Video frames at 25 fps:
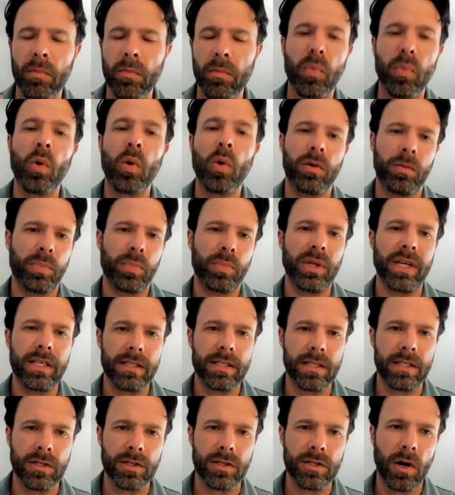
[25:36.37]
important
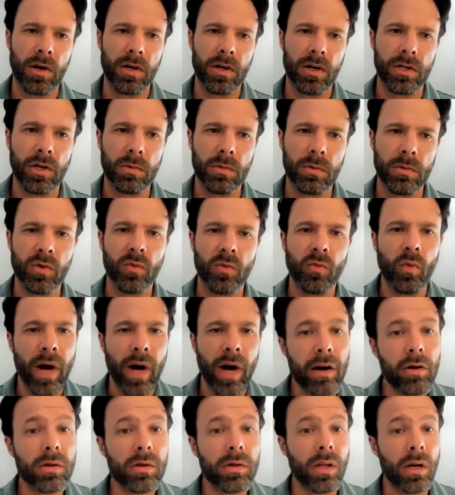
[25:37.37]
place to start in terms of
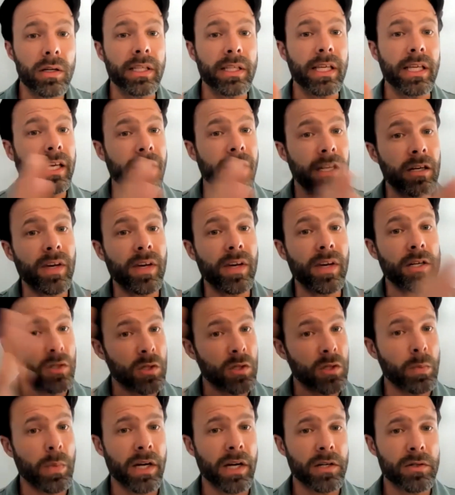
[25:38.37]
where along the
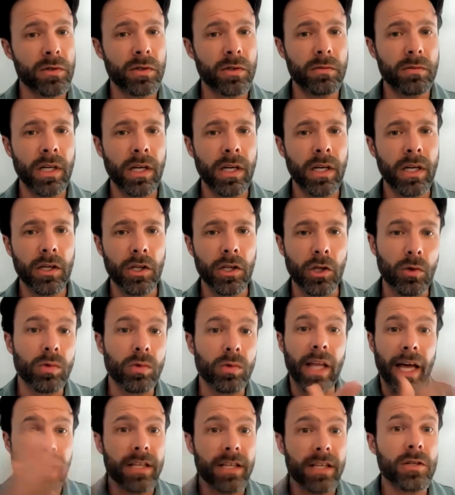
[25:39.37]
innovation spectrum you
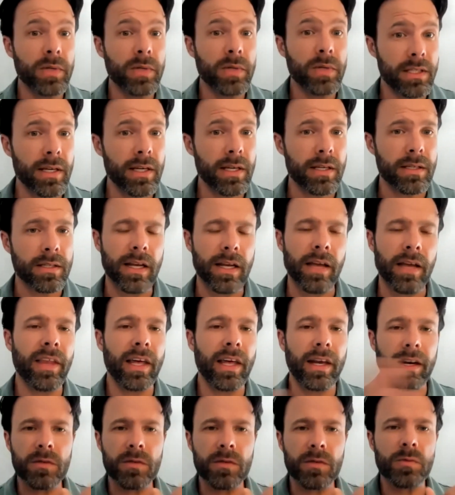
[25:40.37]
like to exist. And
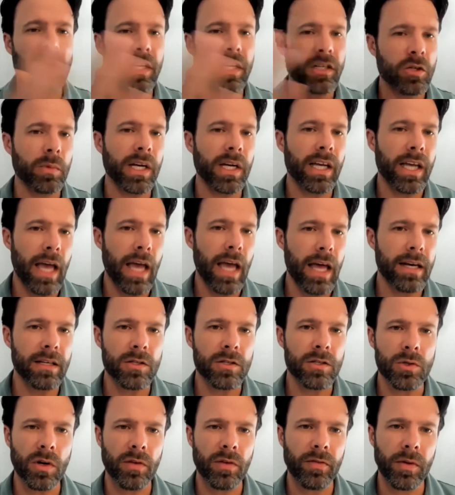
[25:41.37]
that spectrum, again,
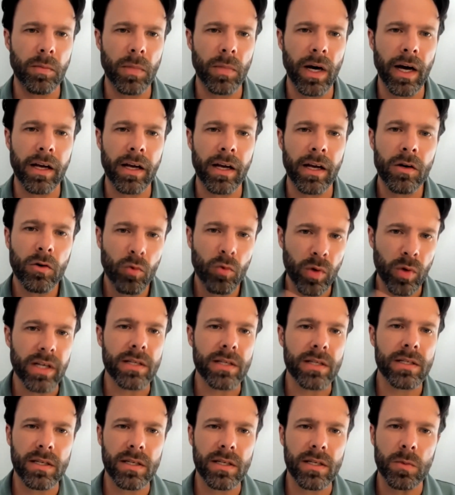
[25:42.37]
is driven by
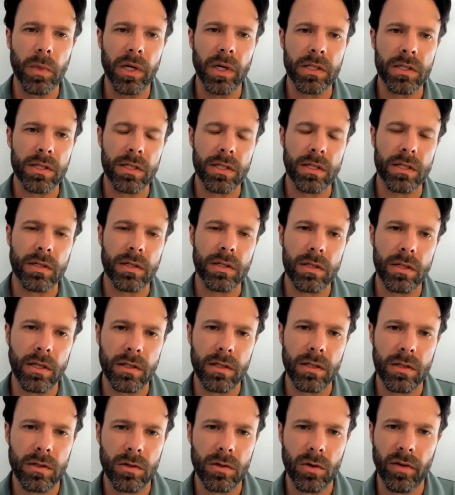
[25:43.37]
risk as much as
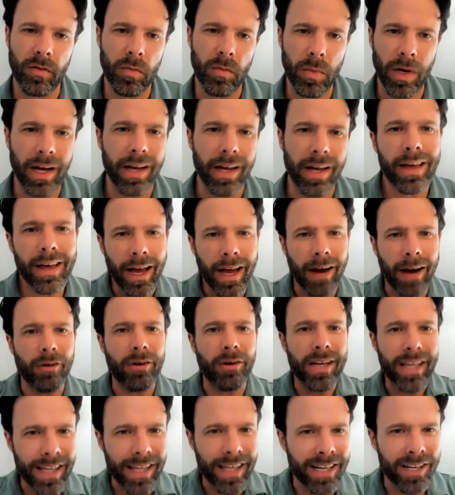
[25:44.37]
it's driven by
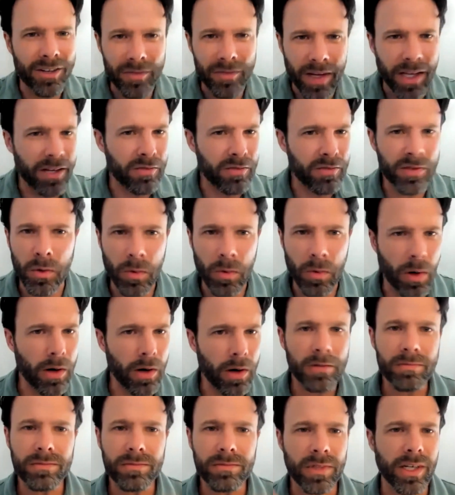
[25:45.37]
how innovative you
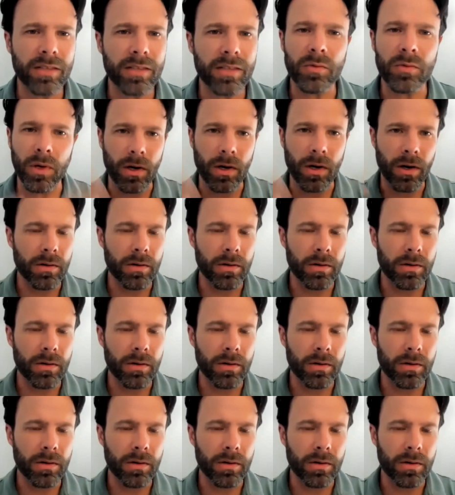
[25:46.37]
are, right?